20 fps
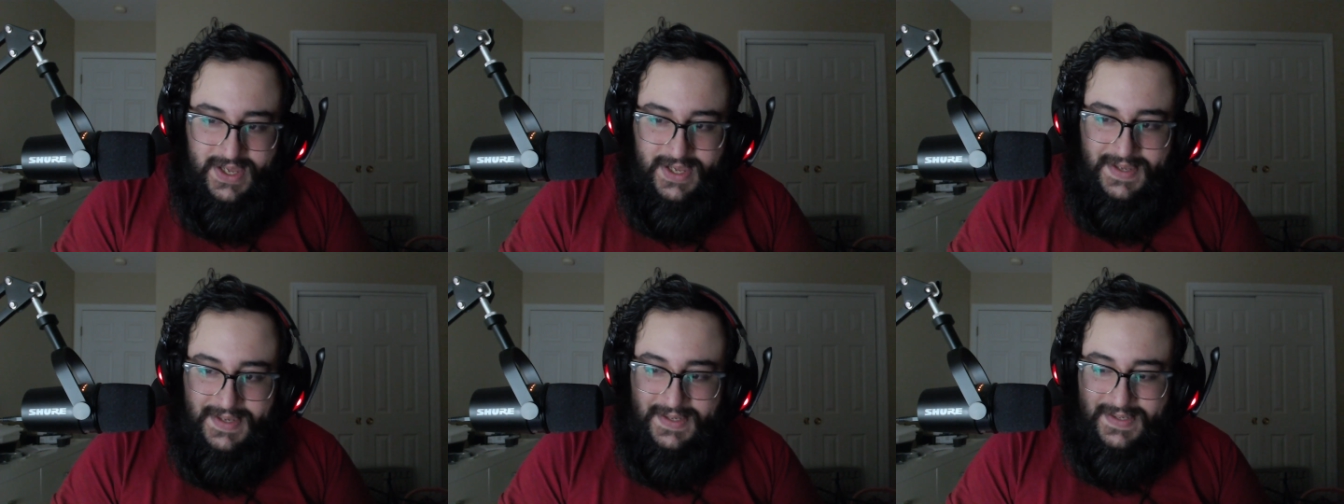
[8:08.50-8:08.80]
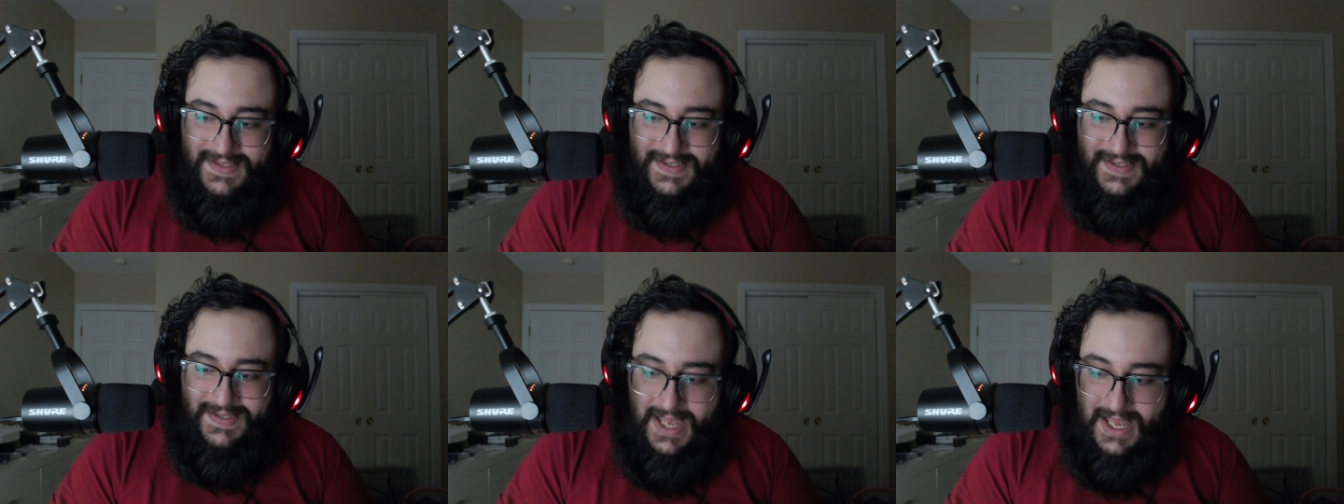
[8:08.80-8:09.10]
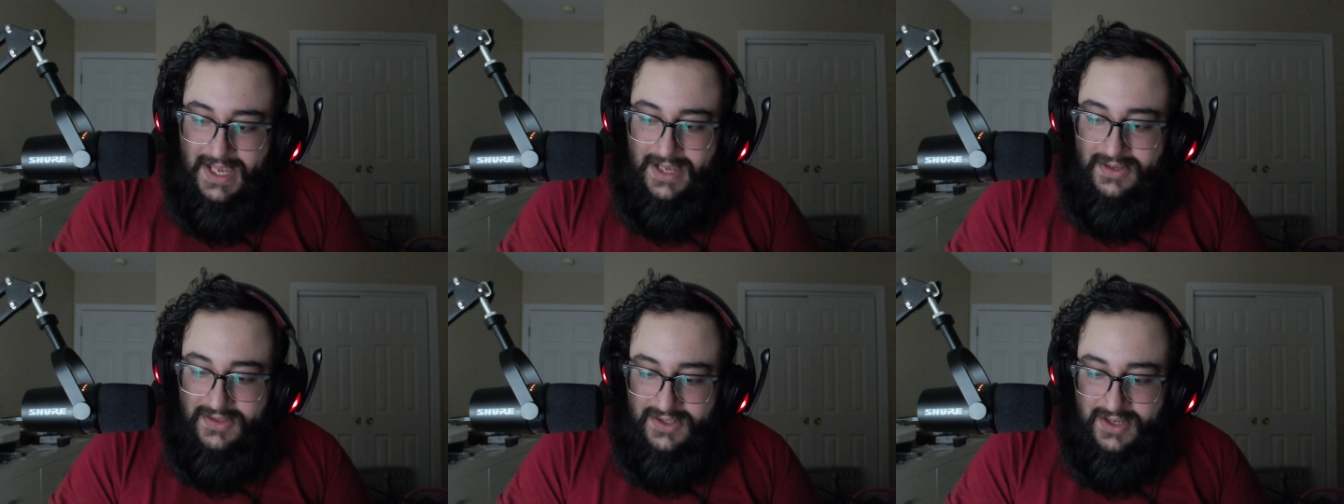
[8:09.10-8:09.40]

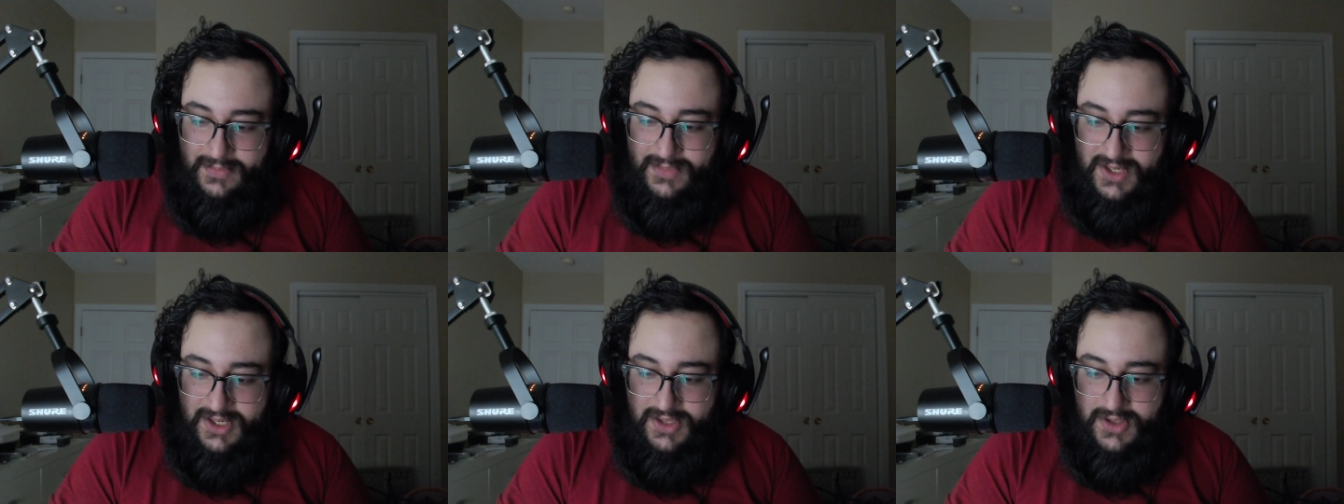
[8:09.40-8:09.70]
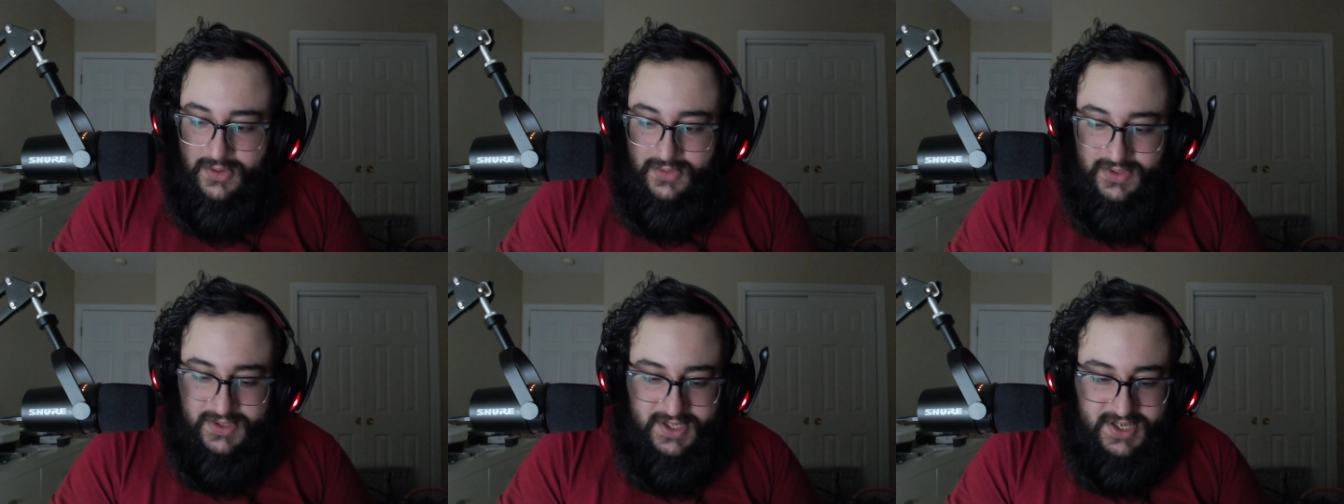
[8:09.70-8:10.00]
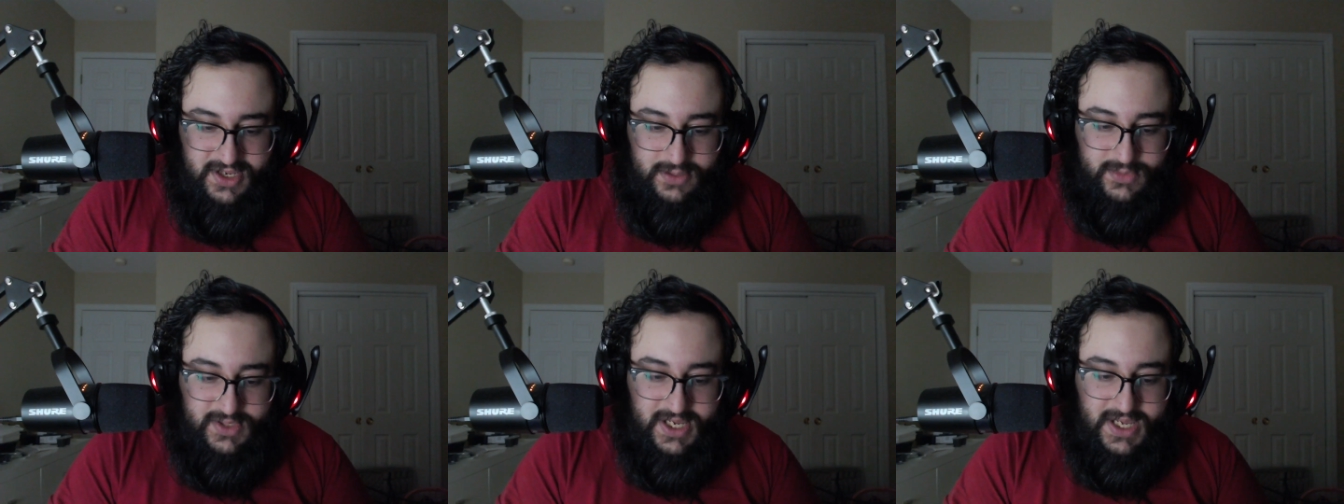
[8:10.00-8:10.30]
saying something to those
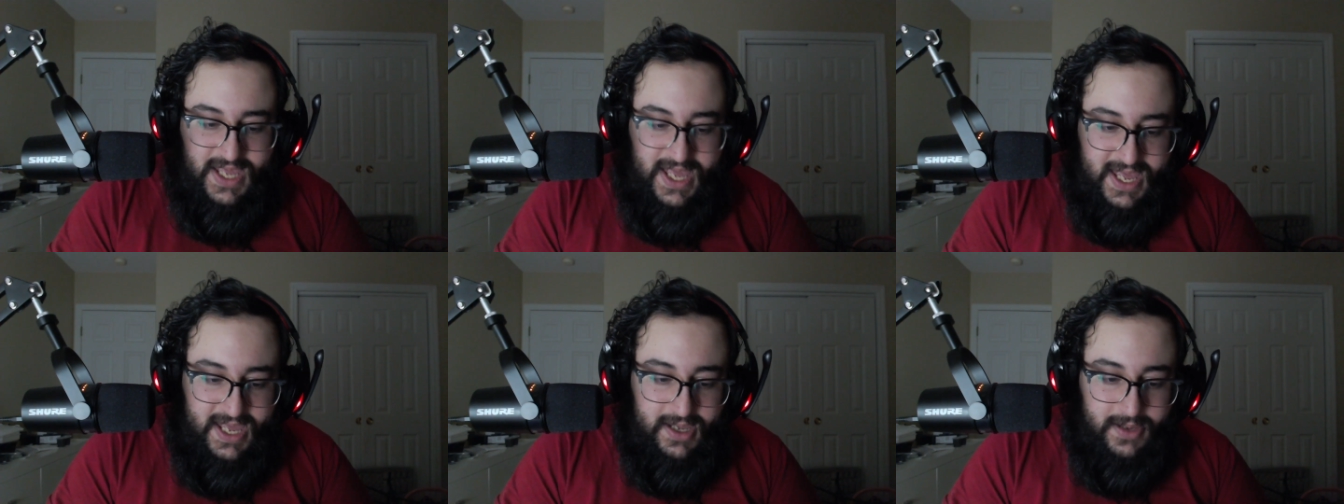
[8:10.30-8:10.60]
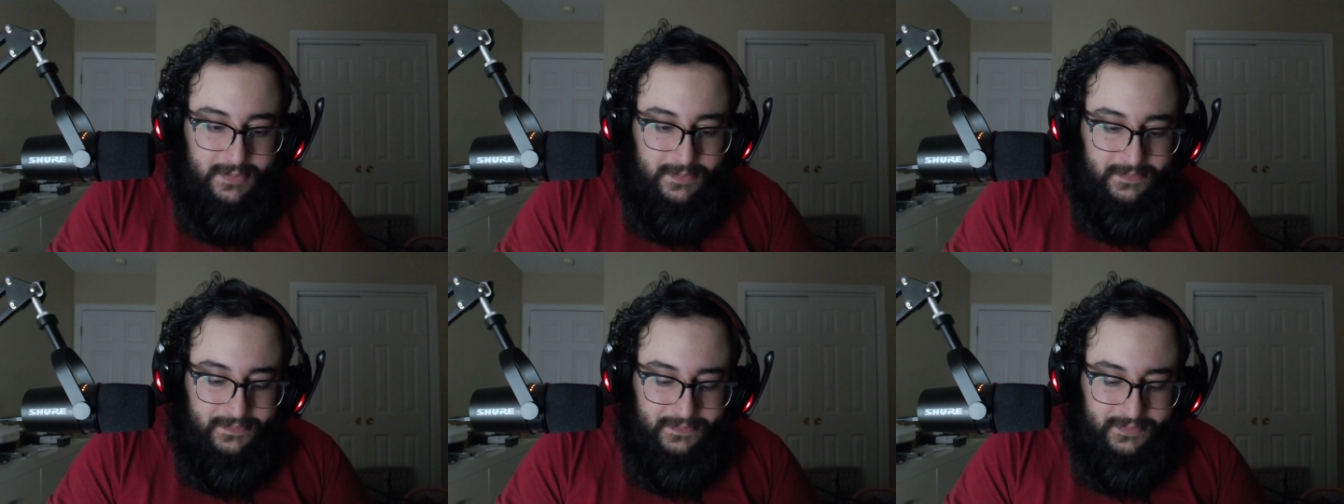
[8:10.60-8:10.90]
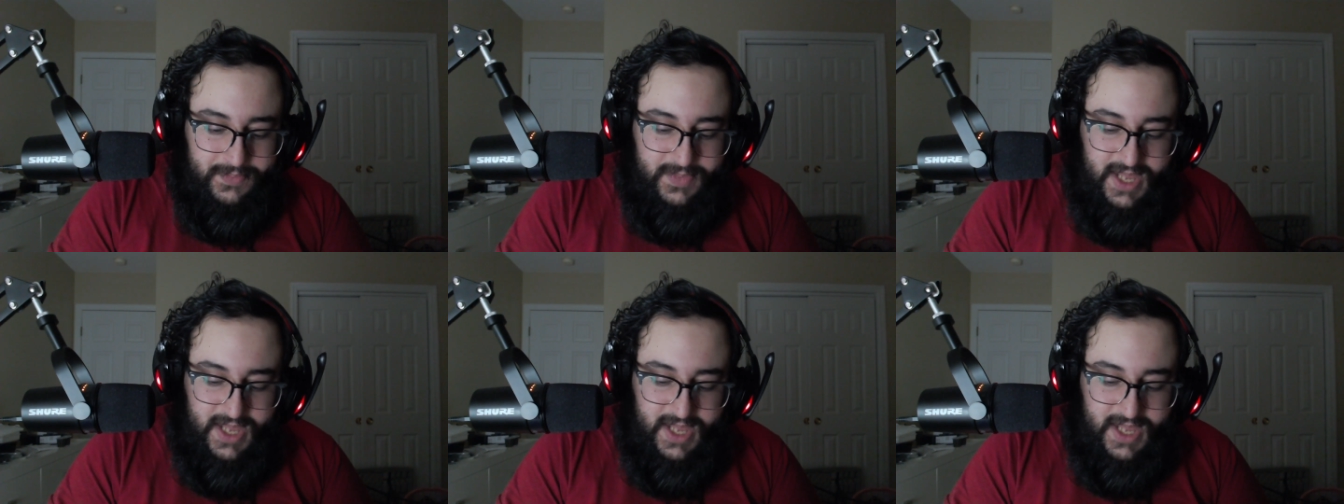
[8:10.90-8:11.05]
teams like, hey,